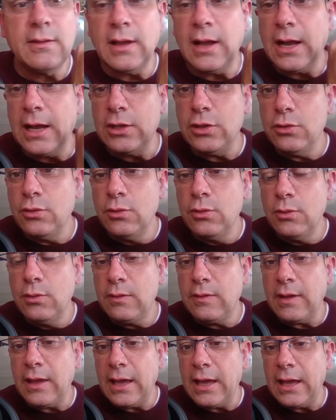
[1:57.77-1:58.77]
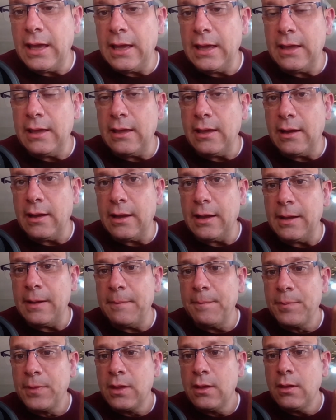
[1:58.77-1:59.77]
I use an
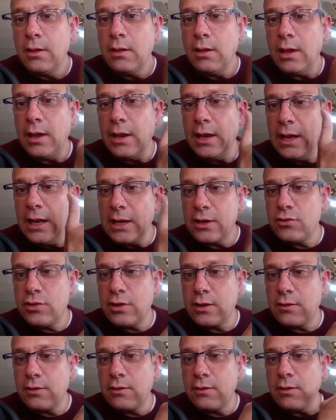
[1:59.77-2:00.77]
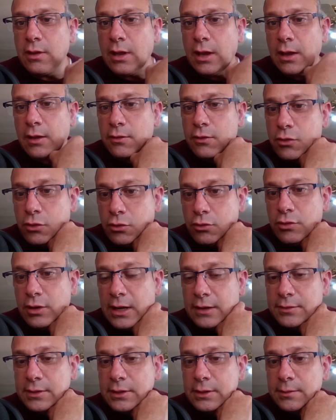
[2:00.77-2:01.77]
electric
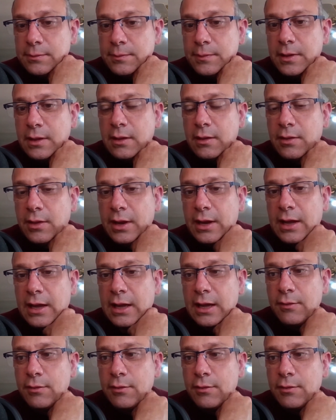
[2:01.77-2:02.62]
screwdriver that I have, a